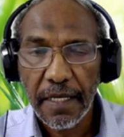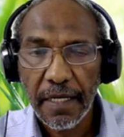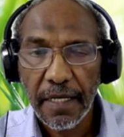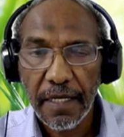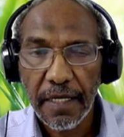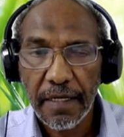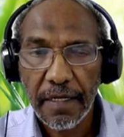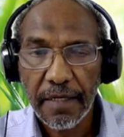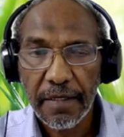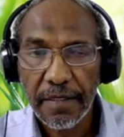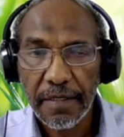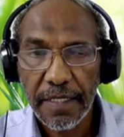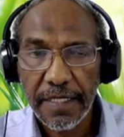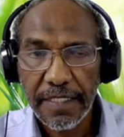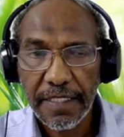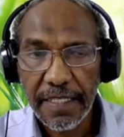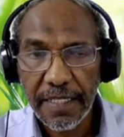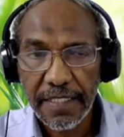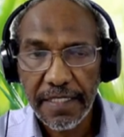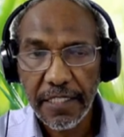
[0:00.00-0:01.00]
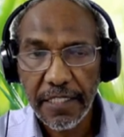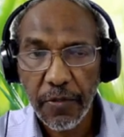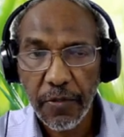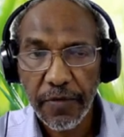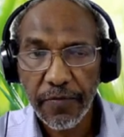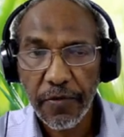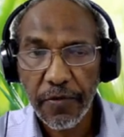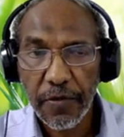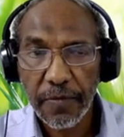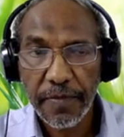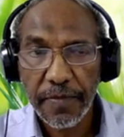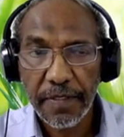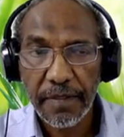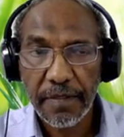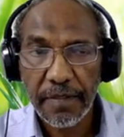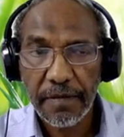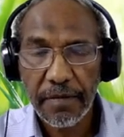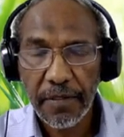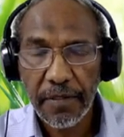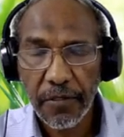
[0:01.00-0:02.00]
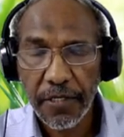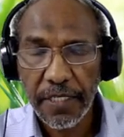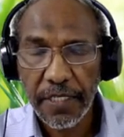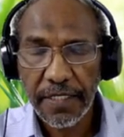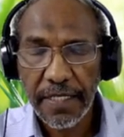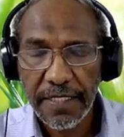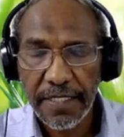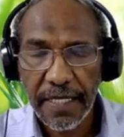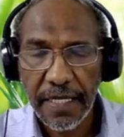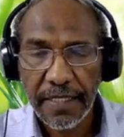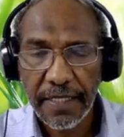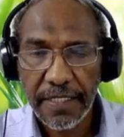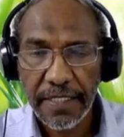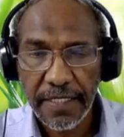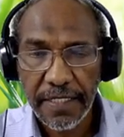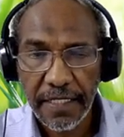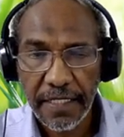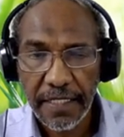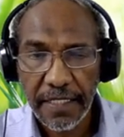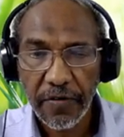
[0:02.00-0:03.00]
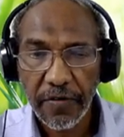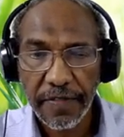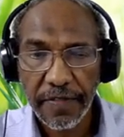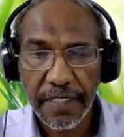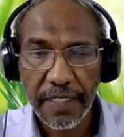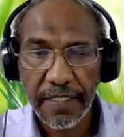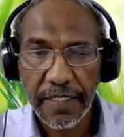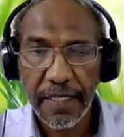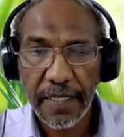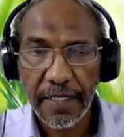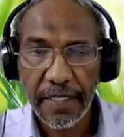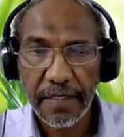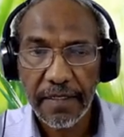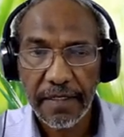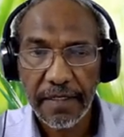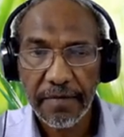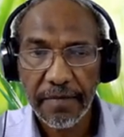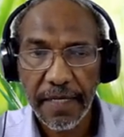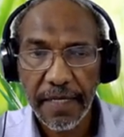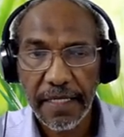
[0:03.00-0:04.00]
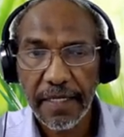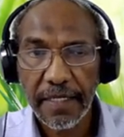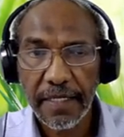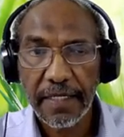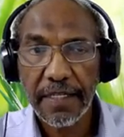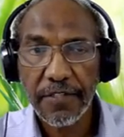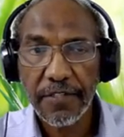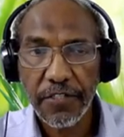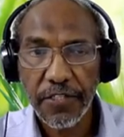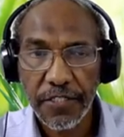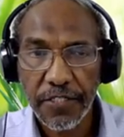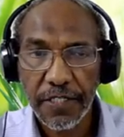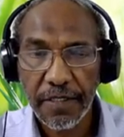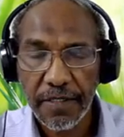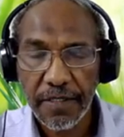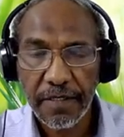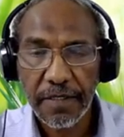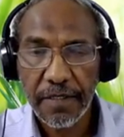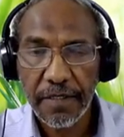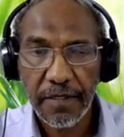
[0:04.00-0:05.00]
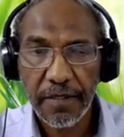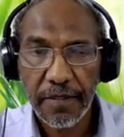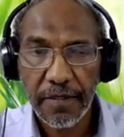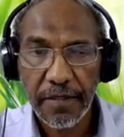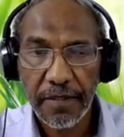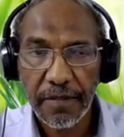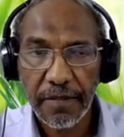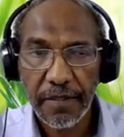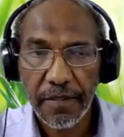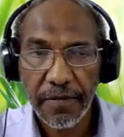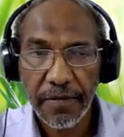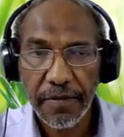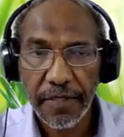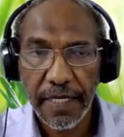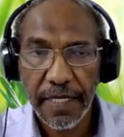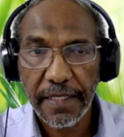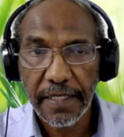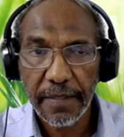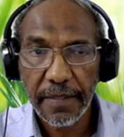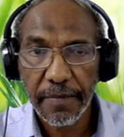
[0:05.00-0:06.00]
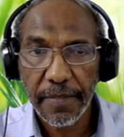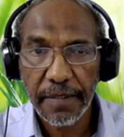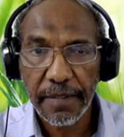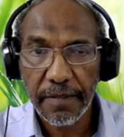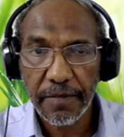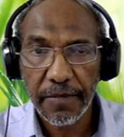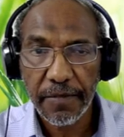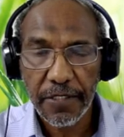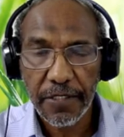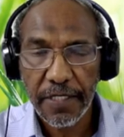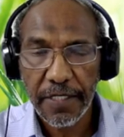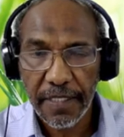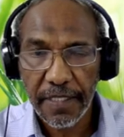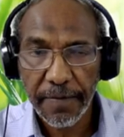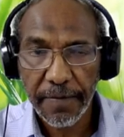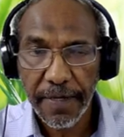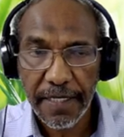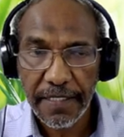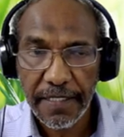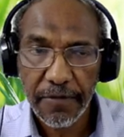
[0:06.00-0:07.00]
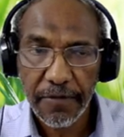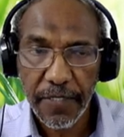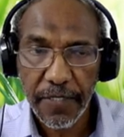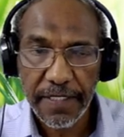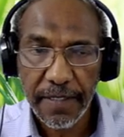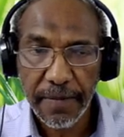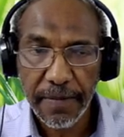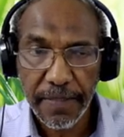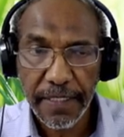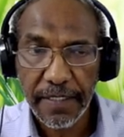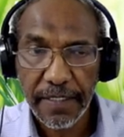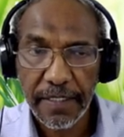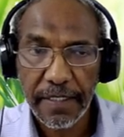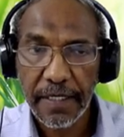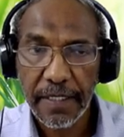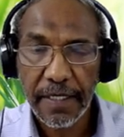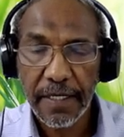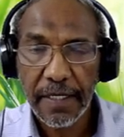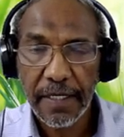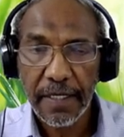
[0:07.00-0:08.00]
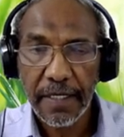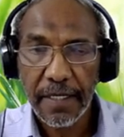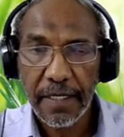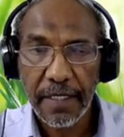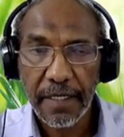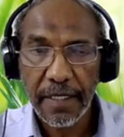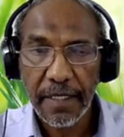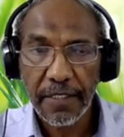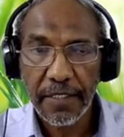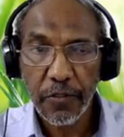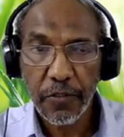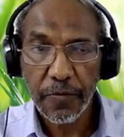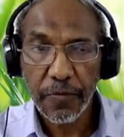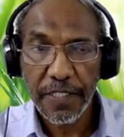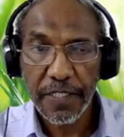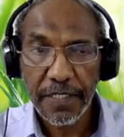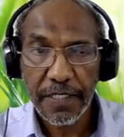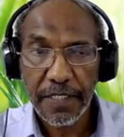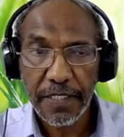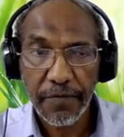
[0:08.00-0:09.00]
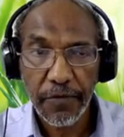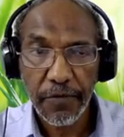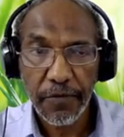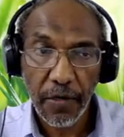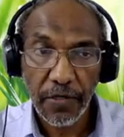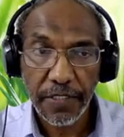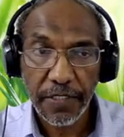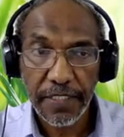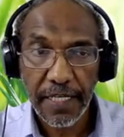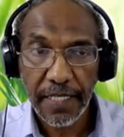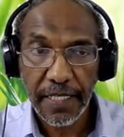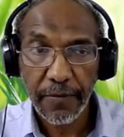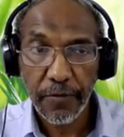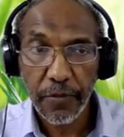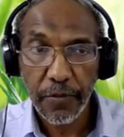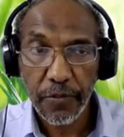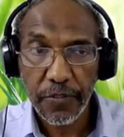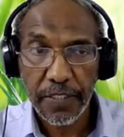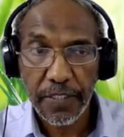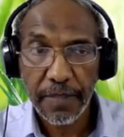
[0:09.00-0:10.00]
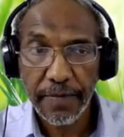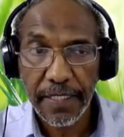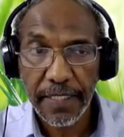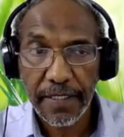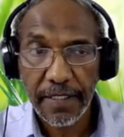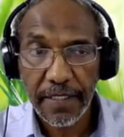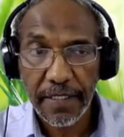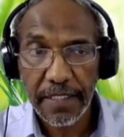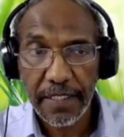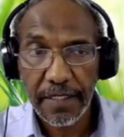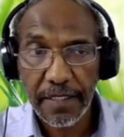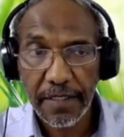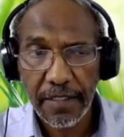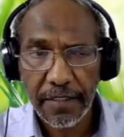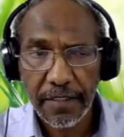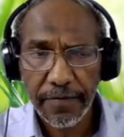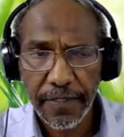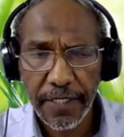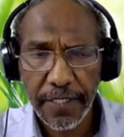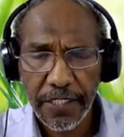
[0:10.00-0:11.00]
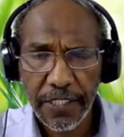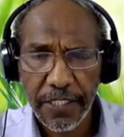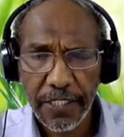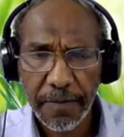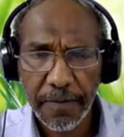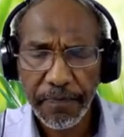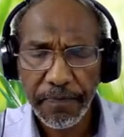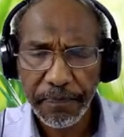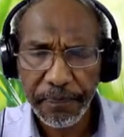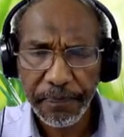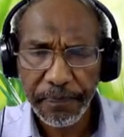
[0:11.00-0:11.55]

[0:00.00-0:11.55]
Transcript: Uh, this takes us away from looking just at the center of the data and making a decision on on that number, which in the past was the mean uh, at UBC for a long time. We use the mean and the standard deviation.